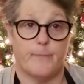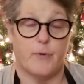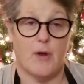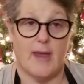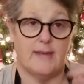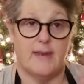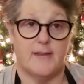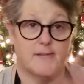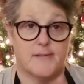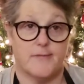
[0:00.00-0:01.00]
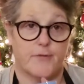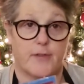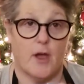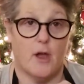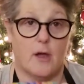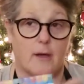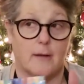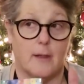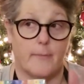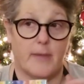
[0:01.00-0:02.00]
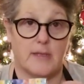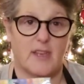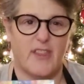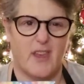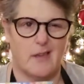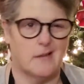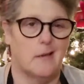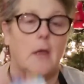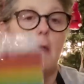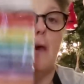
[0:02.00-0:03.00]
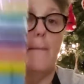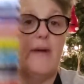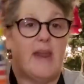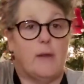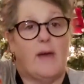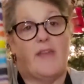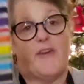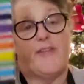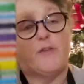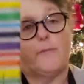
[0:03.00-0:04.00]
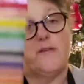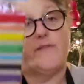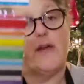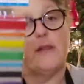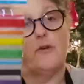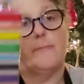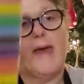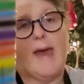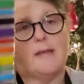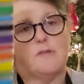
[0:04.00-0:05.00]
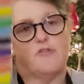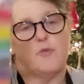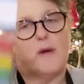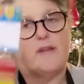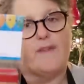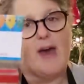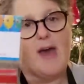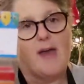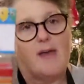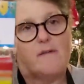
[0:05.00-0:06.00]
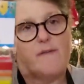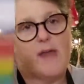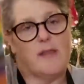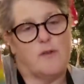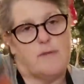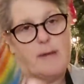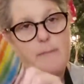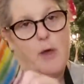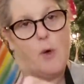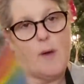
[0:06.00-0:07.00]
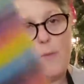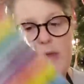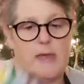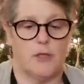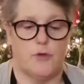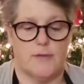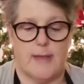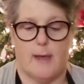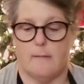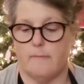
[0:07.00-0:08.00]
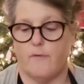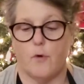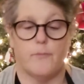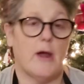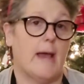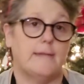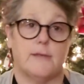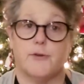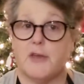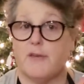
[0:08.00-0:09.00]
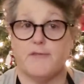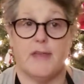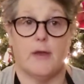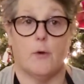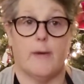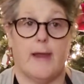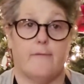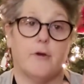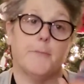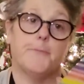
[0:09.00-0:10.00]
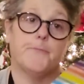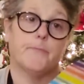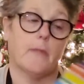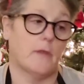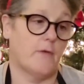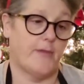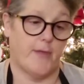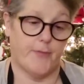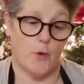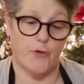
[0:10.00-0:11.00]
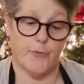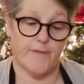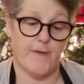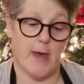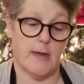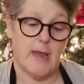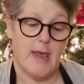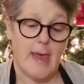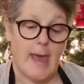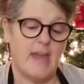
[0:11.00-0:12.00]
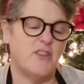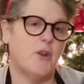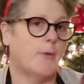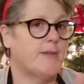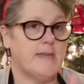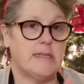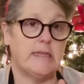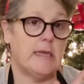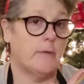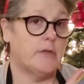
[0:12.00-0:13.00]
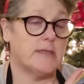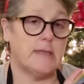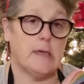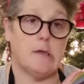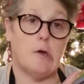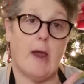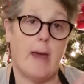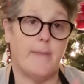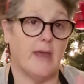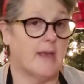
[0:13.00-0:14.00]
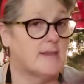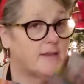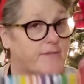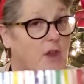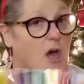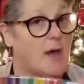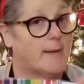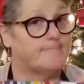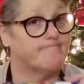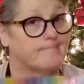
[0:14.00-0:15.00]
Prideness for the uh, Columbus, I think. But anyway, I thought these would be fun loot bags. There's twenty-five, and they're rainbow, and we can use them for prizes or gifting or whatever. So I thought those were fun. And you know the D T, when you see it, you grab it. Because if not,